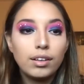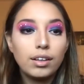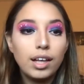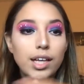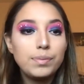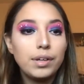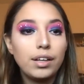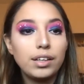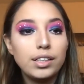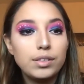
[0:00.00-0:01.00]
Last but not
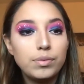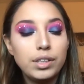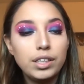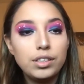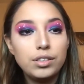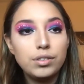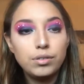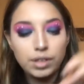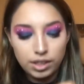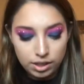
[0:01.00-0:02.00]
least, we need
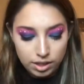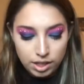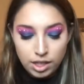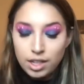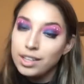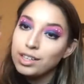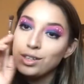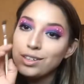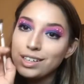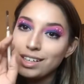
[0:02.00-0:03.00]
to
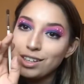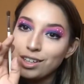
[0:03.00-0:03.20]
get